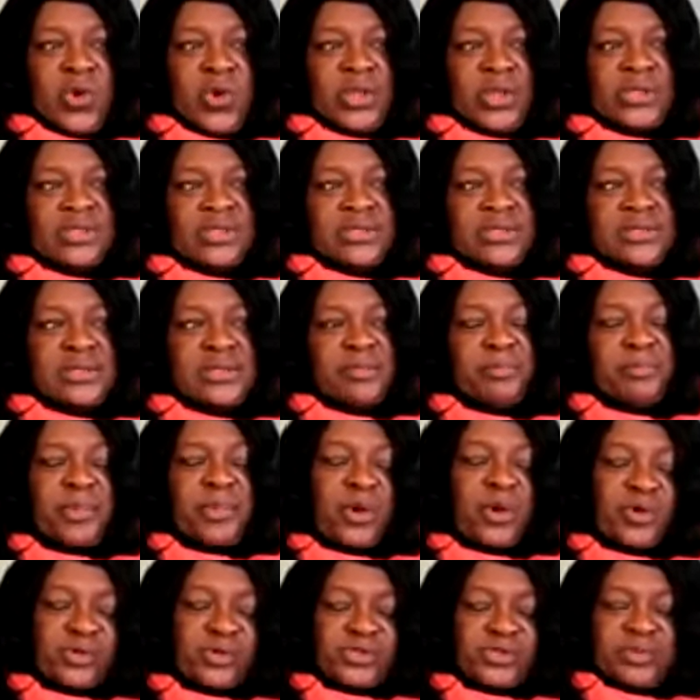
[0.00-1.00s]
it's
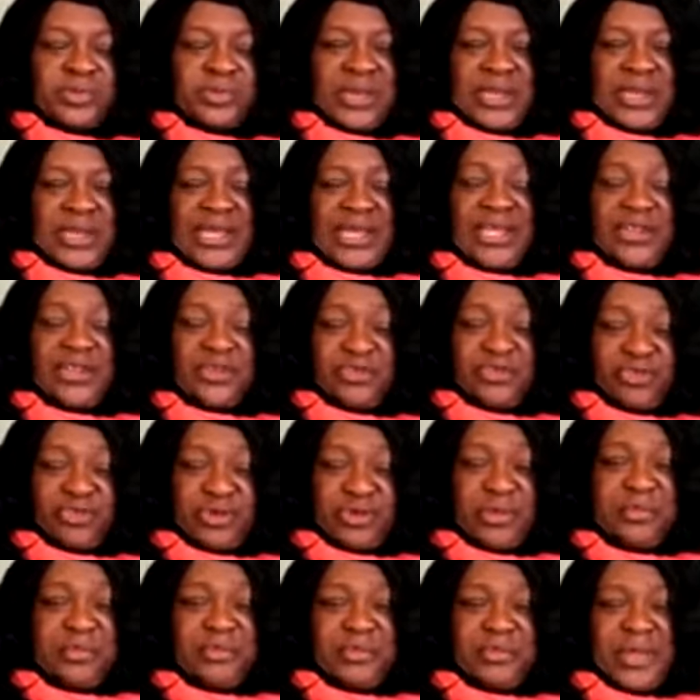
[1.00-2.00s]
supposed to be an
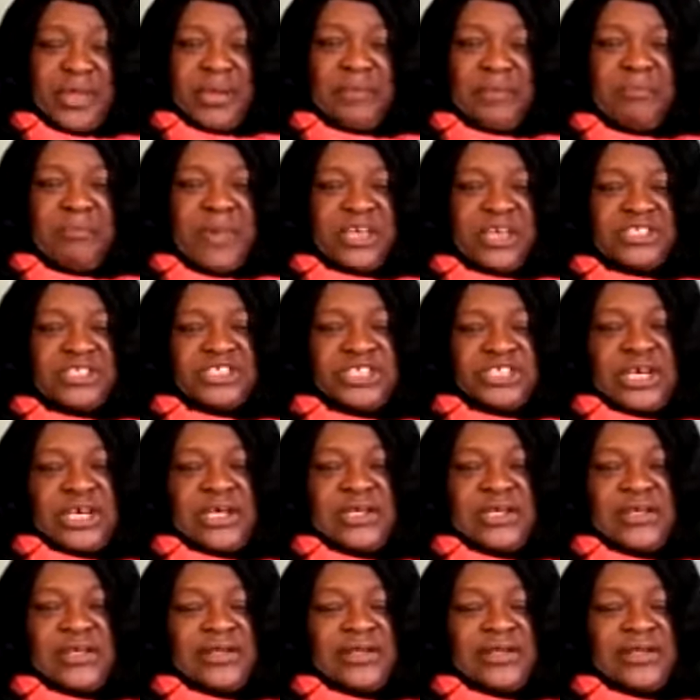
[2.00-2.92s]
interim measure,